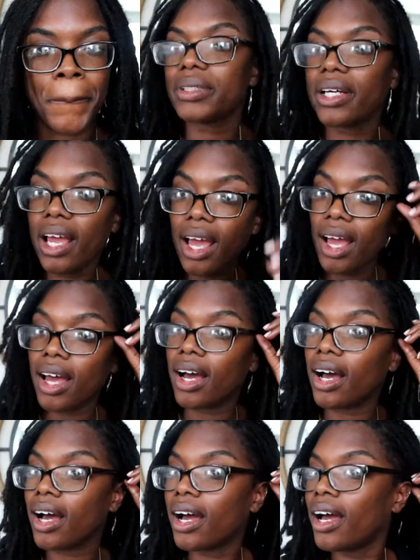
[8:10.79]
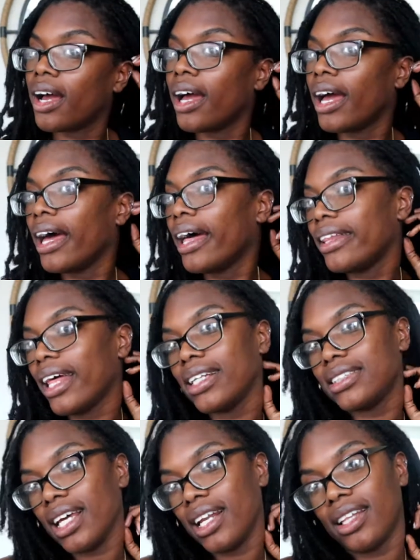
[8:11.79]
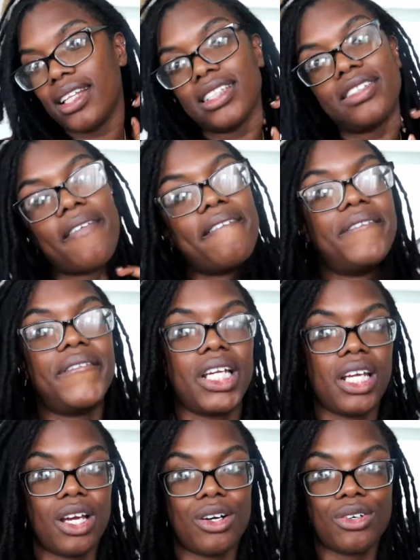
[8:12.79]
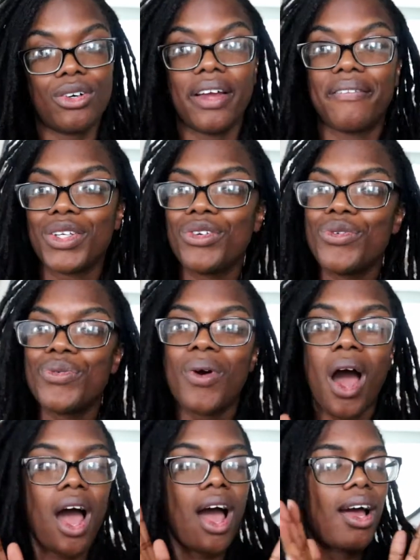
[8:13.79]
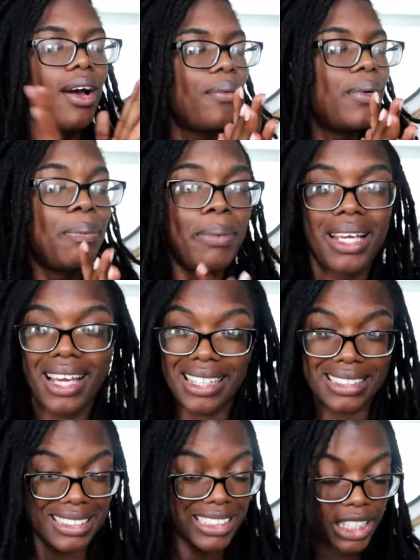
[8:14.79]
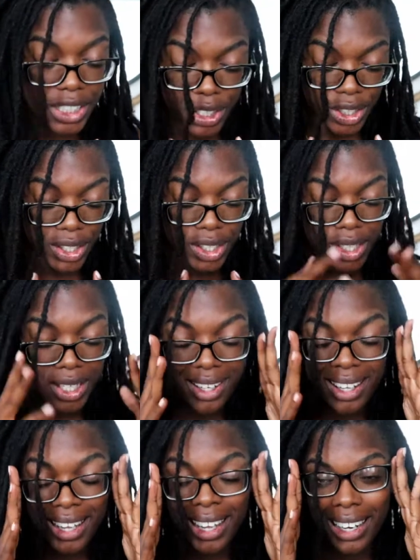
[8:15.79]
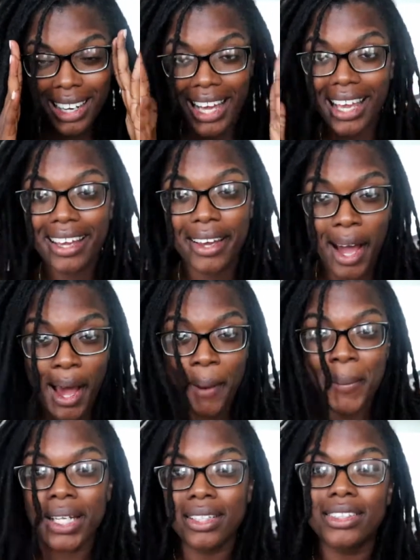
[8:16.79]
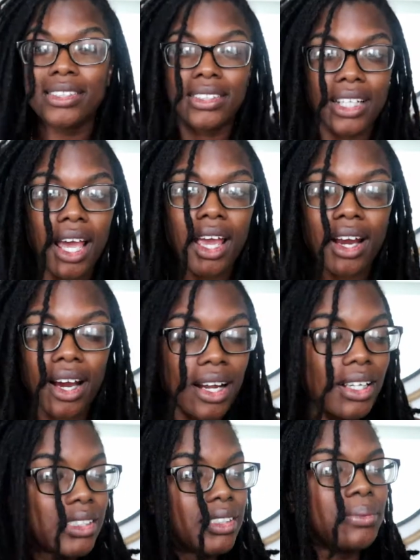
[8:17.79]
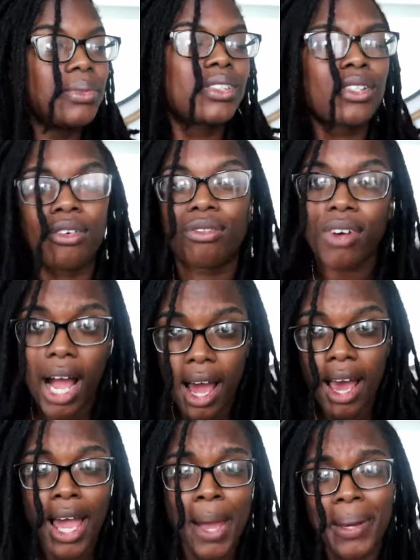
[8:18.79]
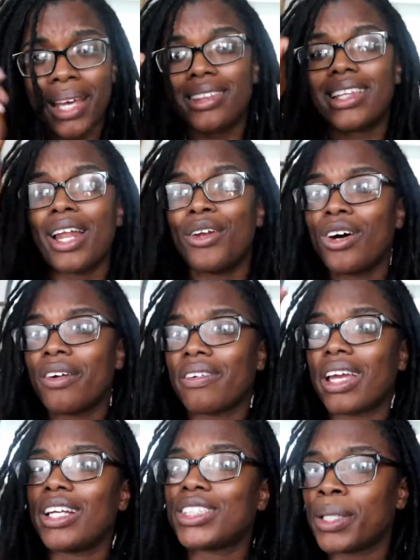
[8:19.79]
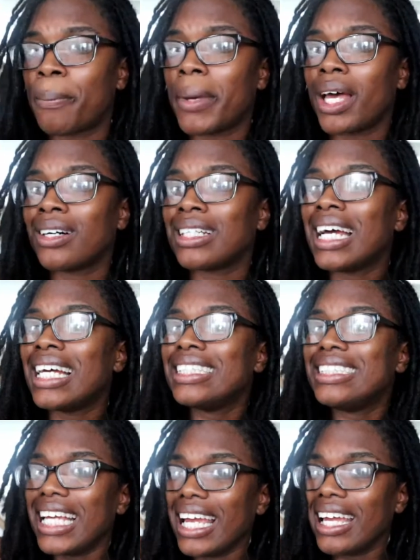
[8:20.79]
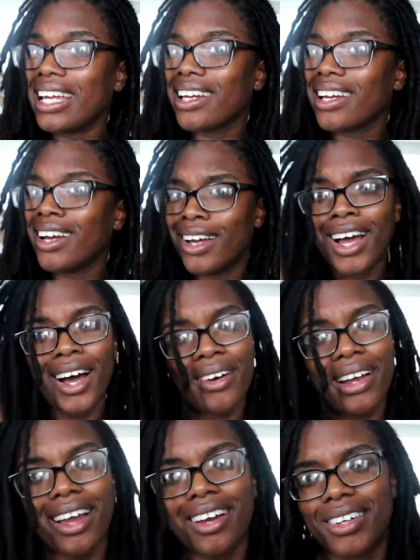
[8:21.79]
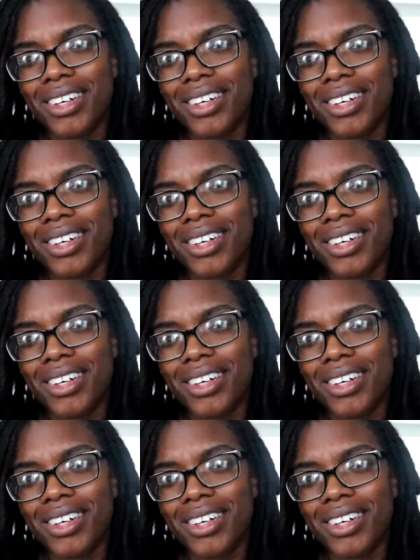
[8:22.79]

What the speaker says: So yeah, that is the end of this video. If you would be a dear, like, comment, share, subscribe, hit that notification bell, ding. Okay.